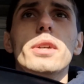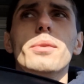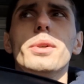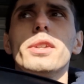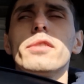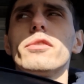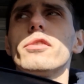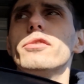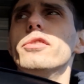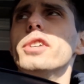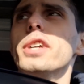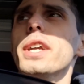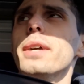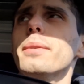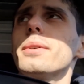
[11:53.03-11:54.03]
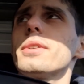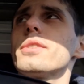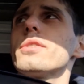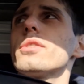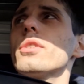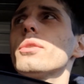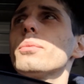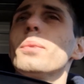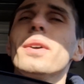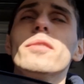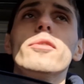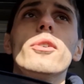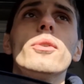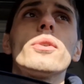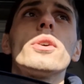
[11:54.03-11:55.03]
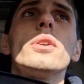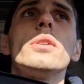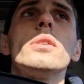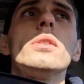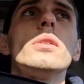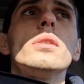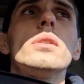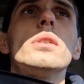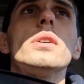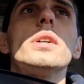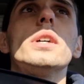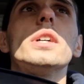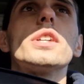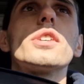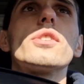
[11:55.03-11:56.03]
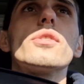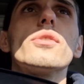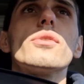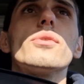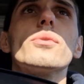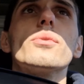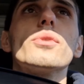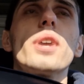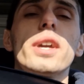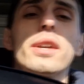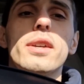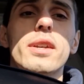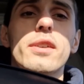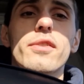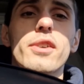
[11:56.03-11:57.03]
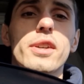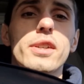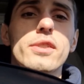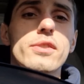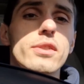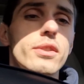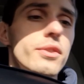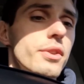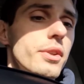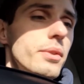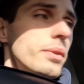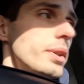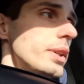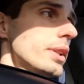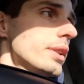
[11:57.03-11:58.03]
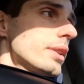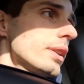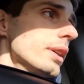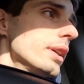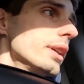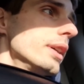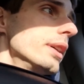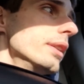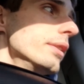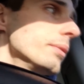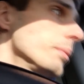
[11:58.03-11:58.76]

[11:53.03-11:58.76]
I waited for 3 hours, got one phone call just to check if I can still do it, and